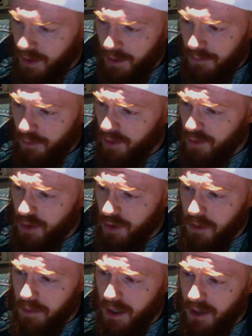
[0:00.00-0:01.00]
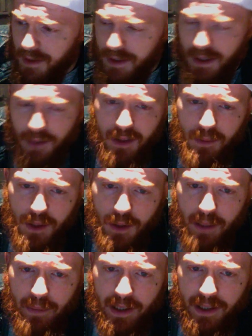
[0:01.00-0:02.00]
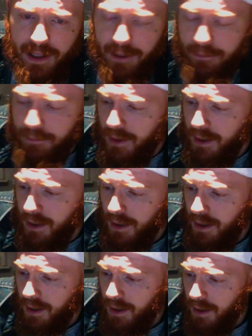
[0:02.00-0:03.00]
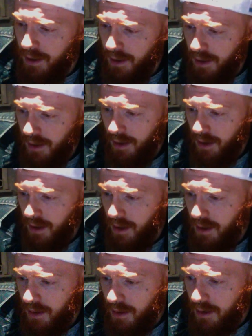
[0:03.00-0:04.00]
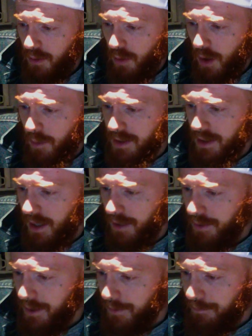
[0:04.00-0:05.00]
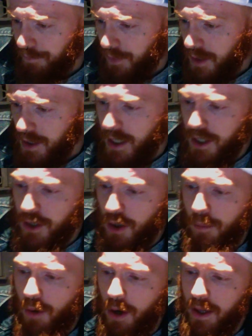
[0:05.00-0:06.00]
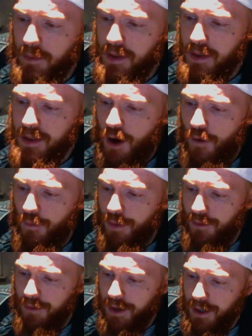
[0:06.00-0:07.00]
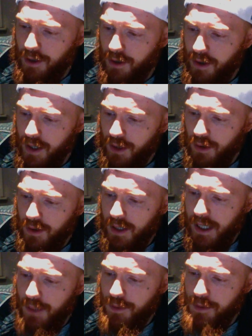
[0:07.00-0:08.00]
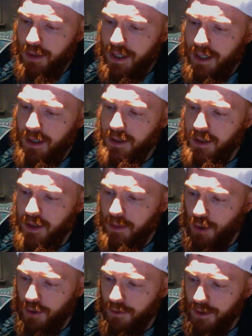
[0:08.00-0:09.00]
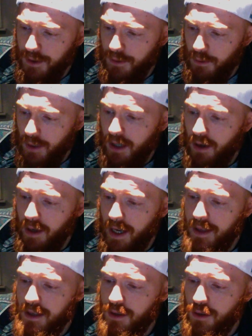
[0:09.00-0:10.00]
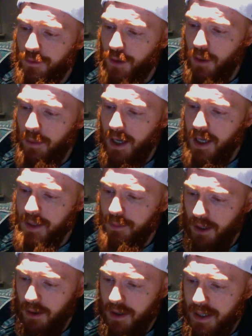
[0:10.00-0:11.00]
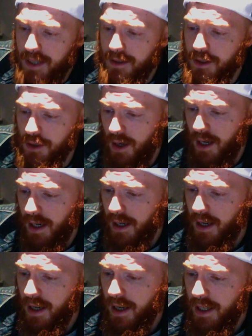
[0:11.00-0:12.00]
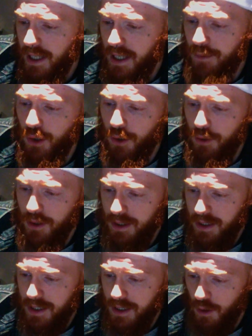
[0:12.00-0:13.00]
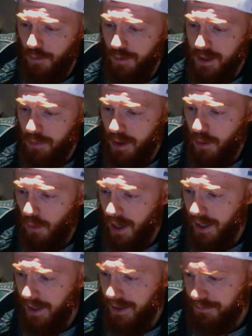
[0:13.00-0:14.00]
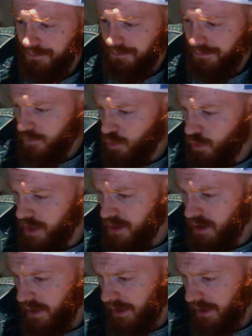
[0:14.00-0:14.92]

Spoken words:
not even sure which battle this is, I think it's my Yunnan battle again. Well, Mr. Hanvey, JShort bodied himself with that video. It looked like he was playing at a sleepover. Why can't any of these Don't Flop guys put out a decent track? Even Luna C stuff is a bit wank when he's not